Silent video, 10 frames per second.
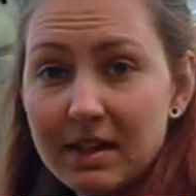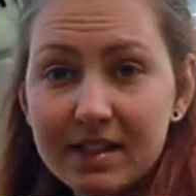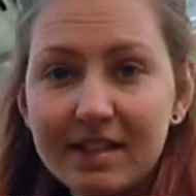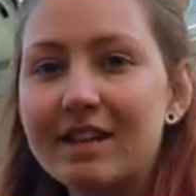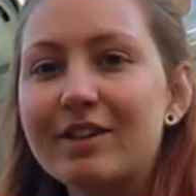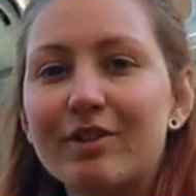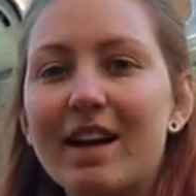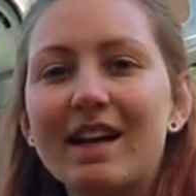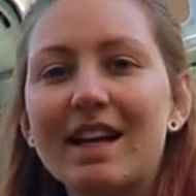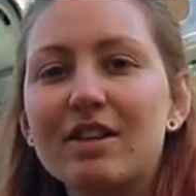let's
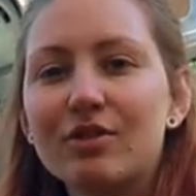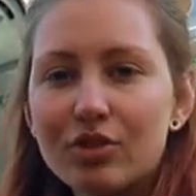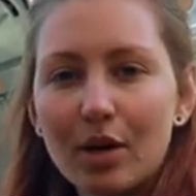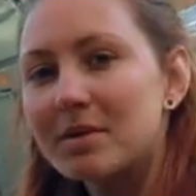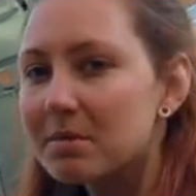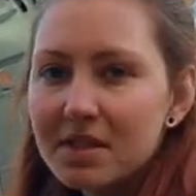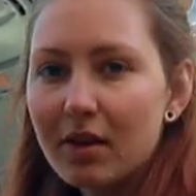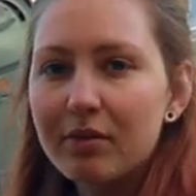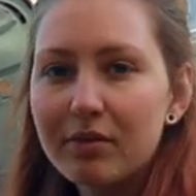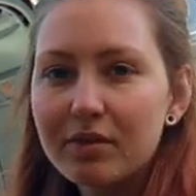try. Chop some stuff.